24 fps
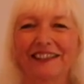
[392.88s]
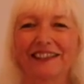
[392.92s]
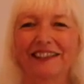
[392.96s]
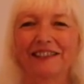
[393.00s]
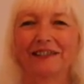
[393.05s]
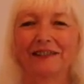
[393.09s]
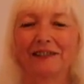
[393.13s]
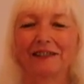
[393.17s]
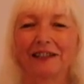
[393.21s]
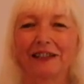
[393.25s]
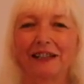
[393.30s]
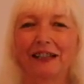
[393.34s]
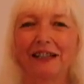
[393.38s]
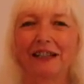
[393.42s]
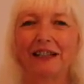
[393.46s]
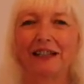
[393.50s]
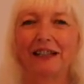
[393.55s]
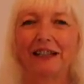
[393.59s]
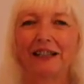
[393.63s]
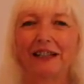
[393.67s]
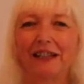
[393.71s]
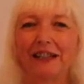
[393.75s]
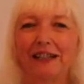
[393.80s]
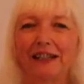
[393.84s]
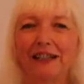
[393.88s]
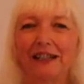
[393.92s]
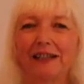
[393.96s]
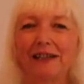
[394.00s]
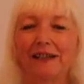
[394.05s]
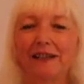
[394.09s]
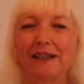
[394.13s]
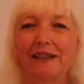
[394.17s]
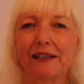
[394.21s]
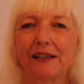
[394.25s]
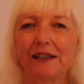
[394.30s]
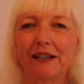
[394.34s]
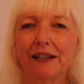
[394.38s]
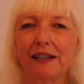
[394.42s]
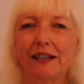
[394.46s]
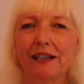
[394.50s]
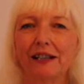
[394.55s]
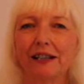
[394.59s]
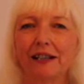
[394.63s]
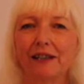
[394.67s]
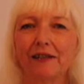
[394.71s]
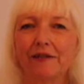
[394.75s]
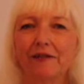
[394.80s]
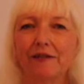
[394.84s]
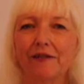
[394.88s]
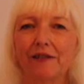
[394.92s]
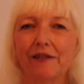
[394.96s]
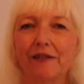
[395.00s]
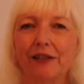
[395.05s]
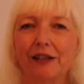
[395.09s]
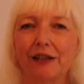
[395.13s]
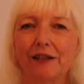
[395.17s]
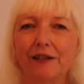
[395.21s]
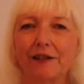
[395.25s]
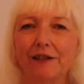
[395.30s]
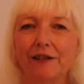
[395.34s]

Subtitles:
Okay, and then we start